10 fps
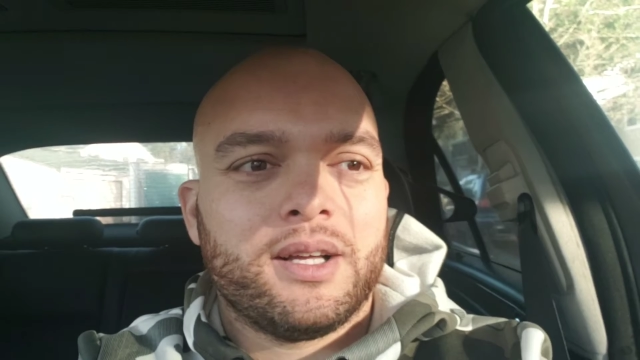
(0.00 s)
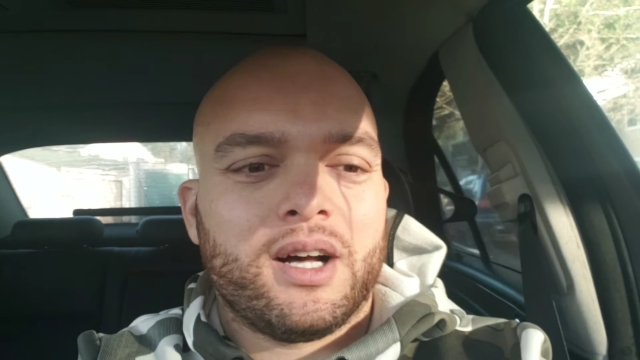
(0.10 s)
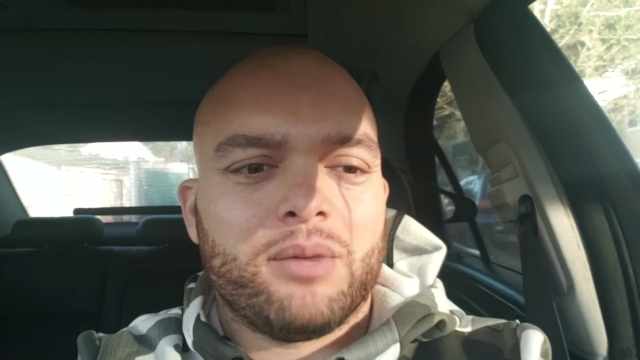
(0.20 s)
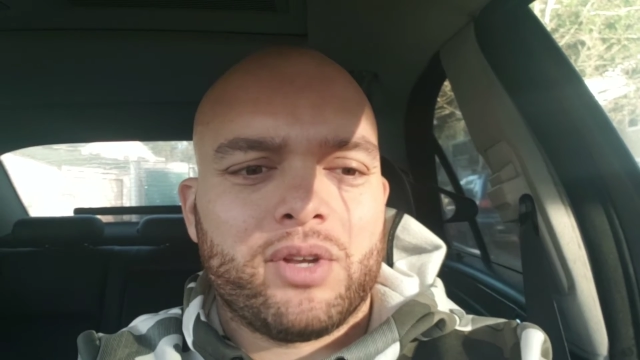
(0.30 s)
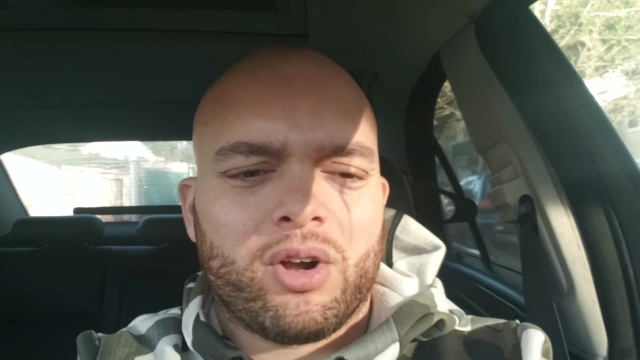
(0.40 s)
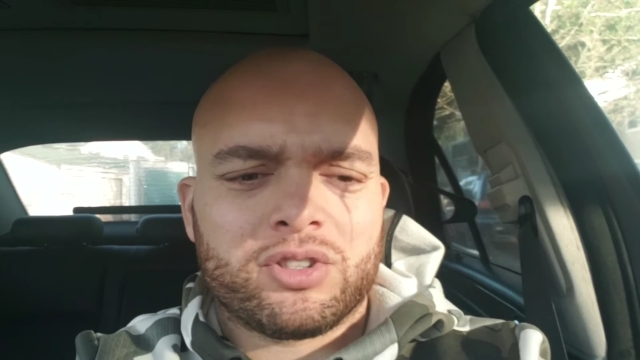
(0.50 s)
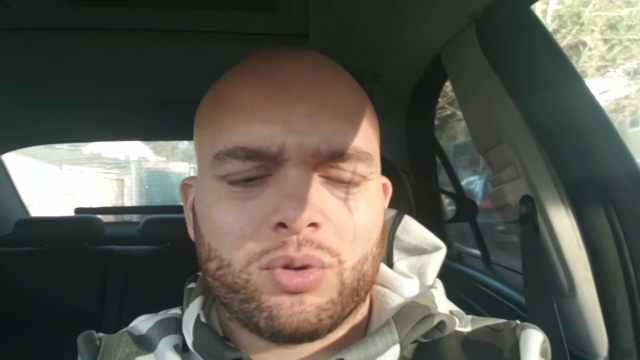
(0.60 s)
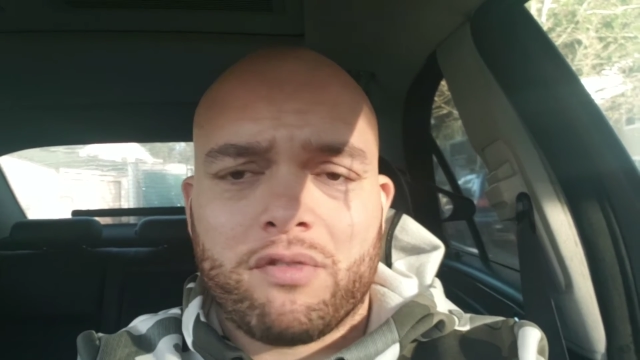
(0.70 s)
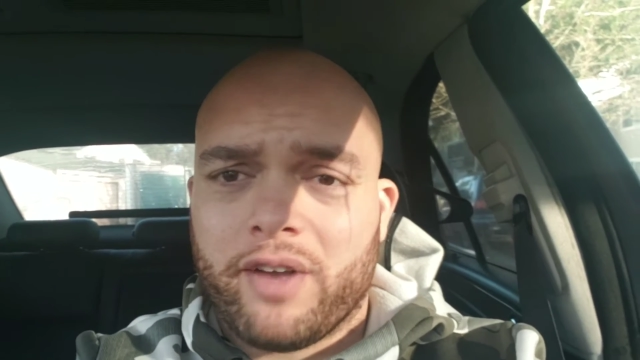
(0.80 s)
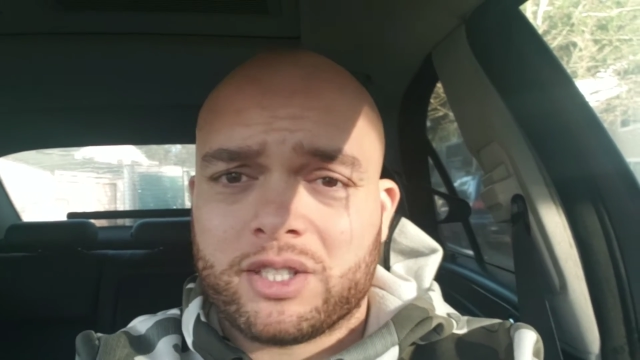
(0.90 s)
It
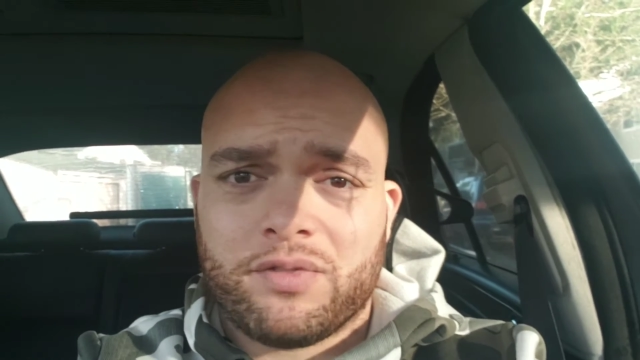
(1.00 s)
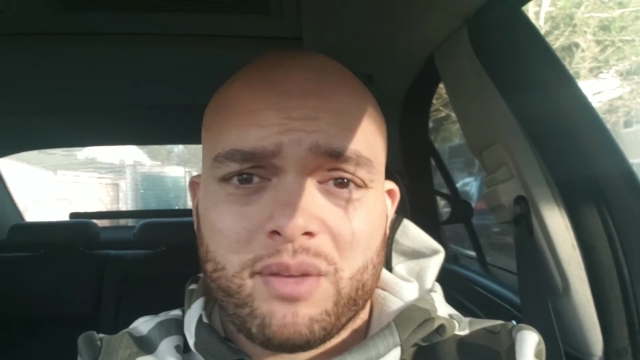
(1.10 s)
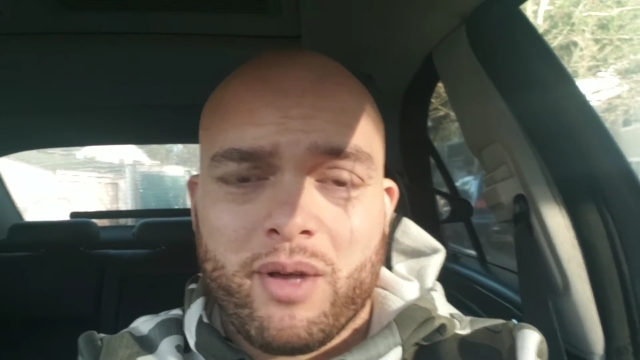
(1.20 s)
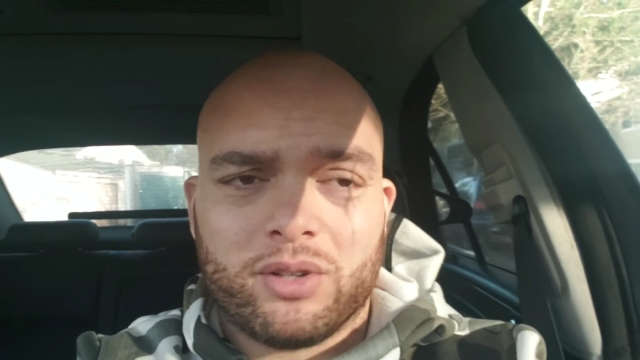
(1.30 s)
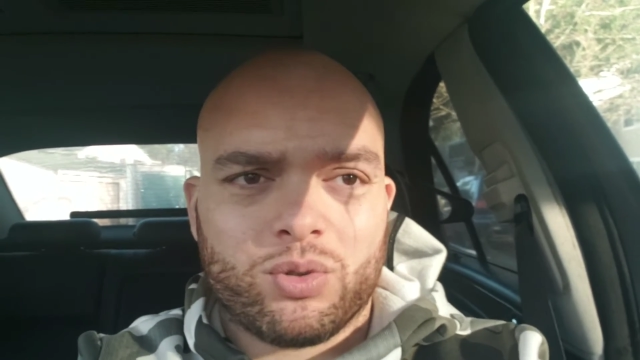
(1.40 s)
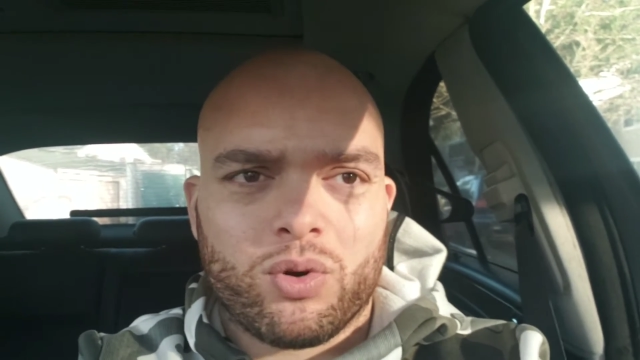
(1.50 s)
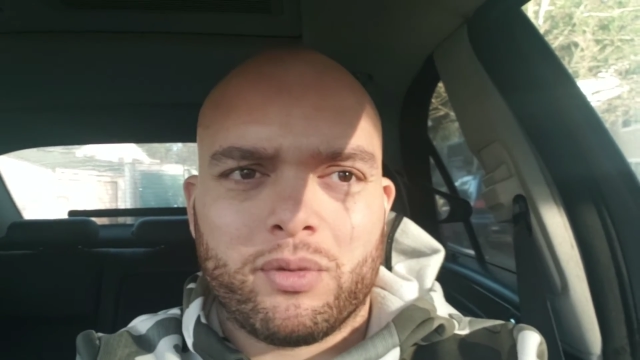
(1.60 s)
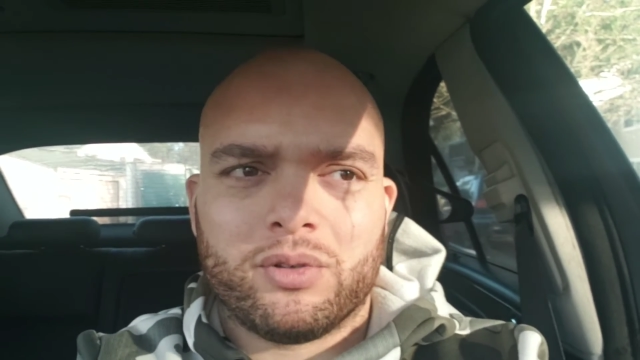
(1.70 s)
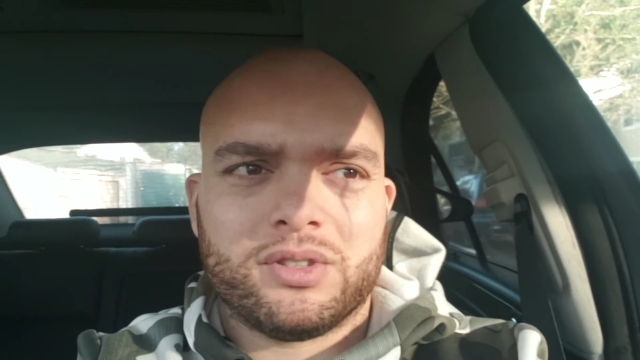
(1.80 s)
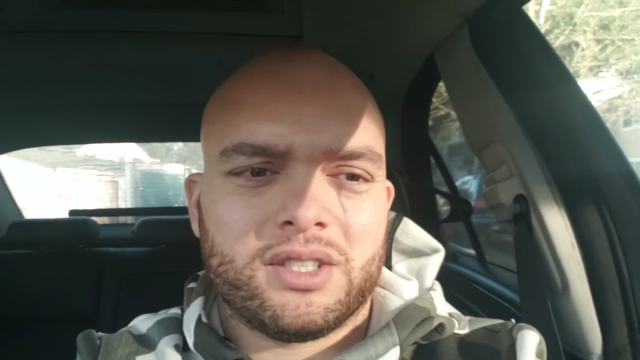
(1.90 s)
also affects females'
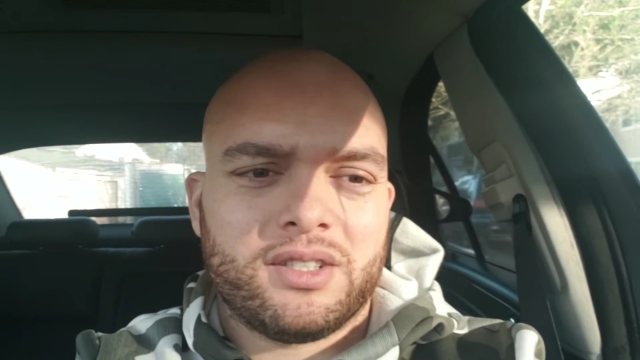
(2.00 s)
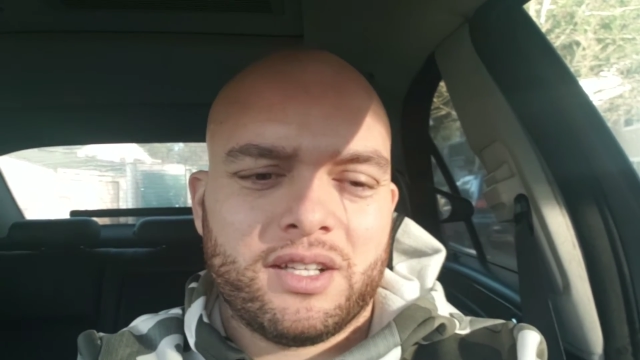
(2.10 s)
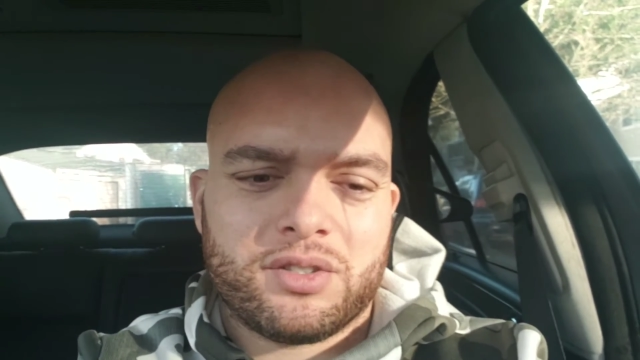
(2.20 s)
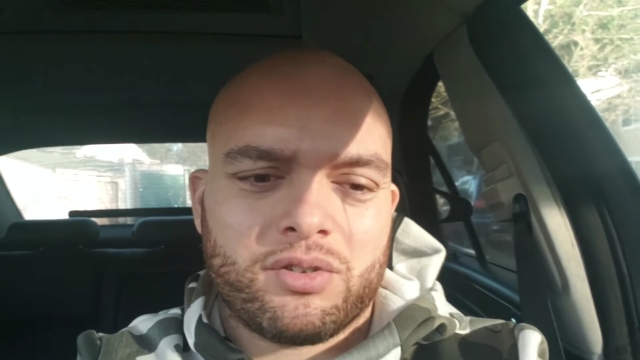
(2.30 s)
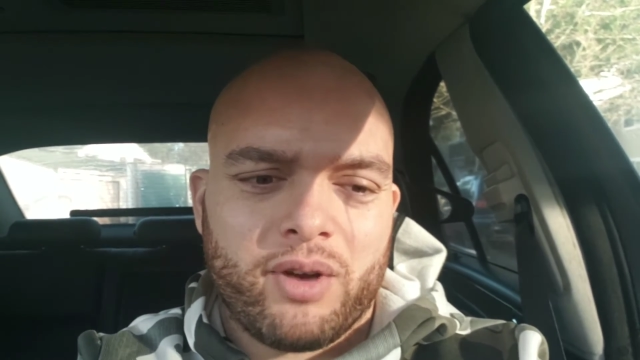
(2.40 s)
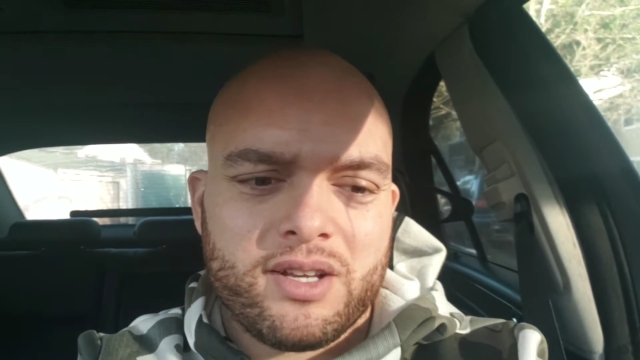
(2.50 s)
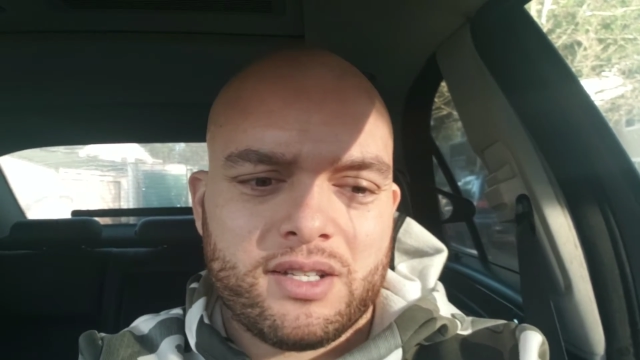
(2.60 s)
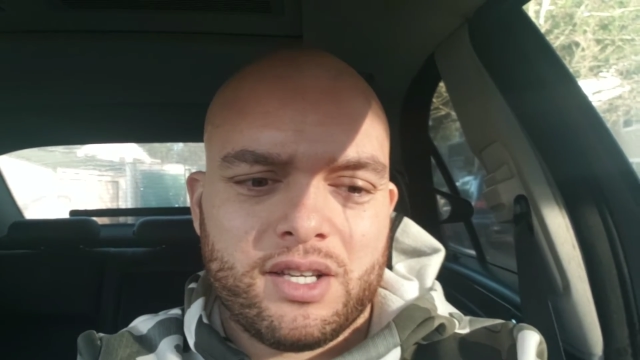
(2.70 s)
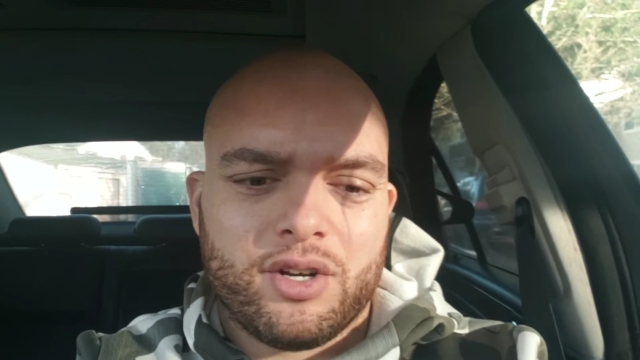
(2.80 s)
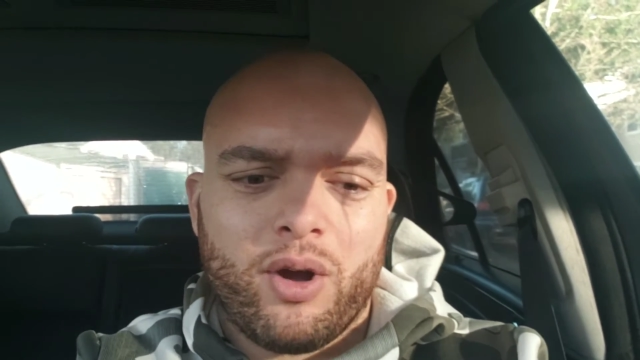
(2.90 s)
hormones. It's crazy.